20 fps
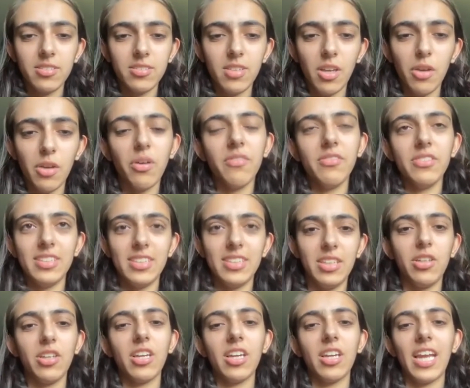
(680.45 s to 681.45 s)
So obviously
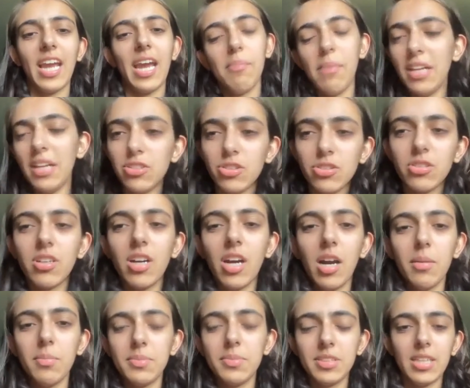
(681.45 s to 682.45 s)
you can get menstrual
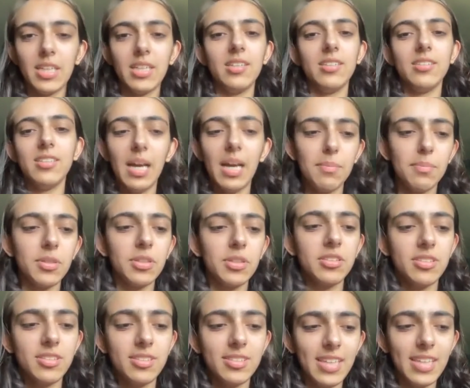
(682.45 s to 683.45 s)
cups and
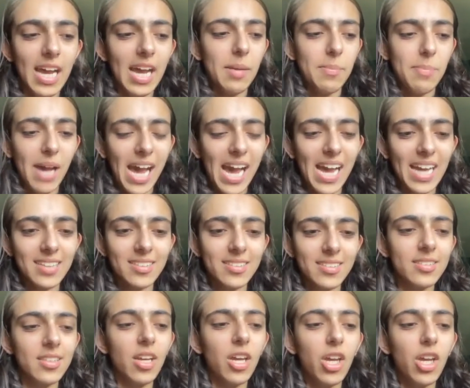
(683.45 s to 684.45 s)
tampons, pads.